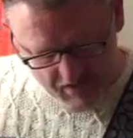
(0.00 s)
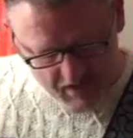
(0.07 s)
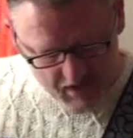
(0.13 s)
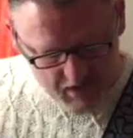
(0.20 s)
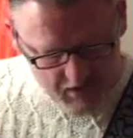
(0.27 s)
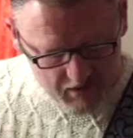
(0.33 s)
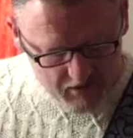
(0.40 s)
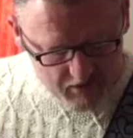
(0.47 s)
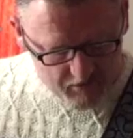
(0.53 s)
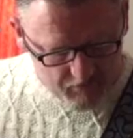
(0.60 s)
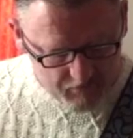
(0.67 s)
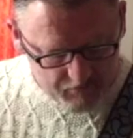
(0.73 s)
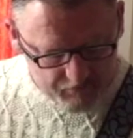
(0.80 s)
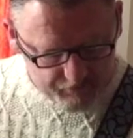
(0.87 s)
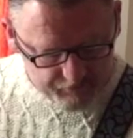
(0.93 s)

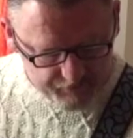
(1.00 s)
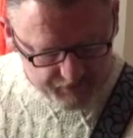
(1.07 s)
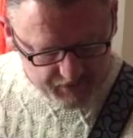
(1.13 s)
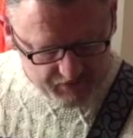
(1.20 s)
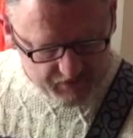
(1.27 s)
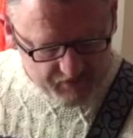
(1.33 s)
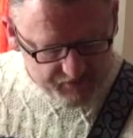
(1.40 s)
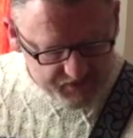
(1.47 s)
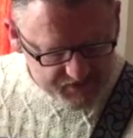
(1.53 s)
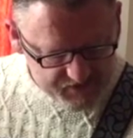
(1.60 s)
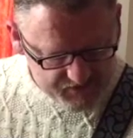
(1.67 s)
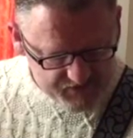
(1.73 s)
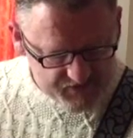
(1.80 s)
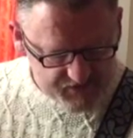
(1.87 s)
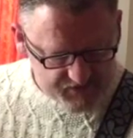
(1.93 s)
You know,
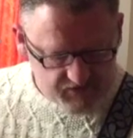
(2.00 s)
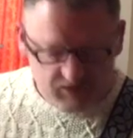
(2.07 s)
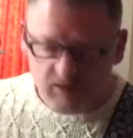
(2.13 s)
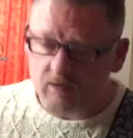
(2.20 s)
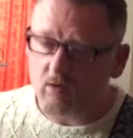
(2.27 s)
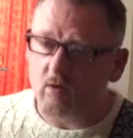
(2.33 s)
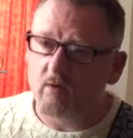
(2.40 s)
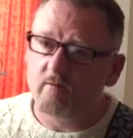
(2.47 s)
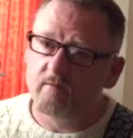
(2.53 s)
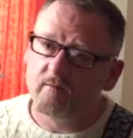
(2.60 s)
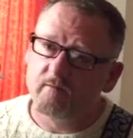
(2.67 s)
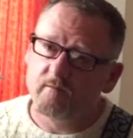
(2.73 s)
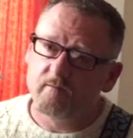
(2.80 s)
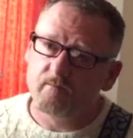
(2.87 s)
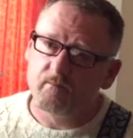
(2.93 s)
there's still a lot of
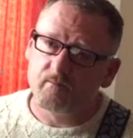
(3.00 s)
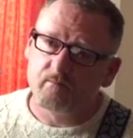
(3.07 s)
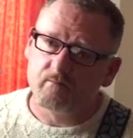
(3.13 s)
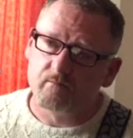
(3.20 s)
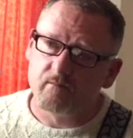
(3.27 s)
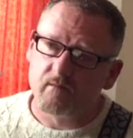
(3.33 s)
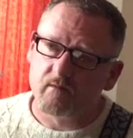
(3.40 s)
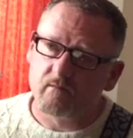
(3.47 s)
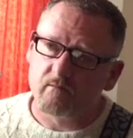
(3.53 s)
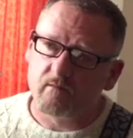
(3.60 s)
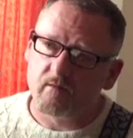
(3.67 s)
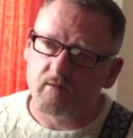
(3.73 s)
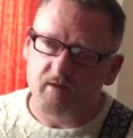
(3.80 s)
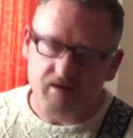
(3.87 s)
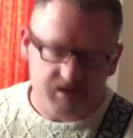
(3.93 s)

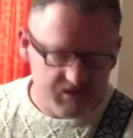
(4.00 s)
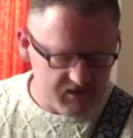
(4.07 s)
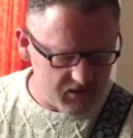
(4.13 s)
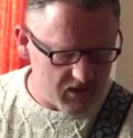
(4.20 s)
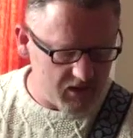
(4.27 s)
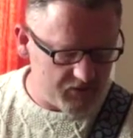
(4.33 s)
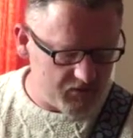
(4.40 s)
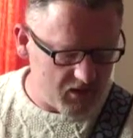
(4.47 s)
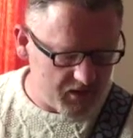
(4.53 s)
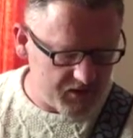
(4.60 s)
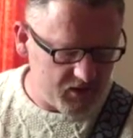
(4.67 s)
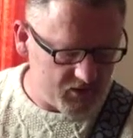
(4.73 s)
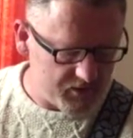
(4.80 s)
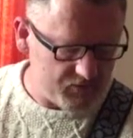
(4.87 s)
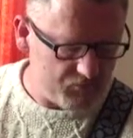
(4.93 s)
things that I
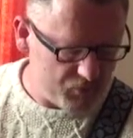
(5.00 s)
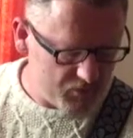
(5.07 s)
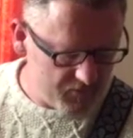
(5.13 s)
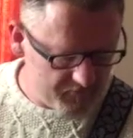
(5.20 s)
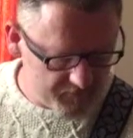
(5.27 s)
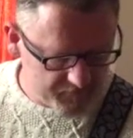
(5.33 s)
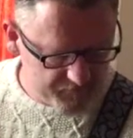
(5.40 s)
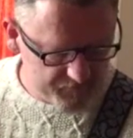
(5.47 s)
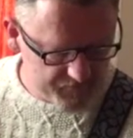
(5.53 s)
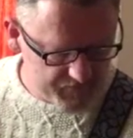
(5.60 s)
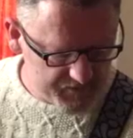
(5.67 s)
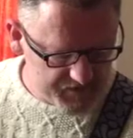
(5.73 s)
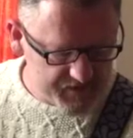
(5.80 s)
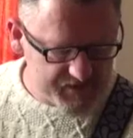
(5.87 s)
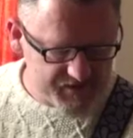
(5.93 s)
could improve.
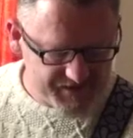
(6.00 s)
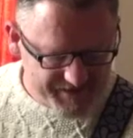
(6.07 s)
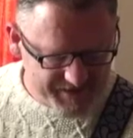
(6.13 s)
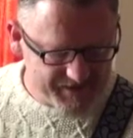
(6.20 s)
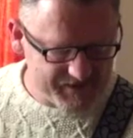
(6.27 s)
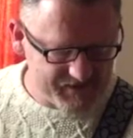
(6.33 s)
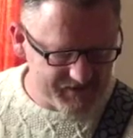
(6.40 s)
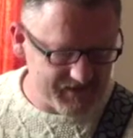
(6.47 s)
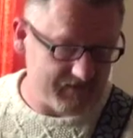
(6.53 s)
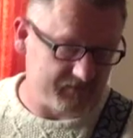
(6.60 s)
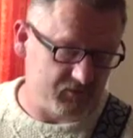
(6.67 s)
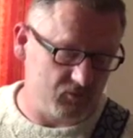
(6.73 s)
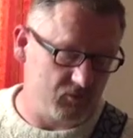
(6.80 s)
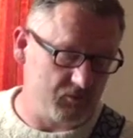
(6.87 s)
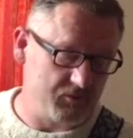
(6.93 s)
This is,
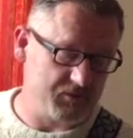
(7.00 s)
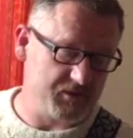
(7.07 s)
after all,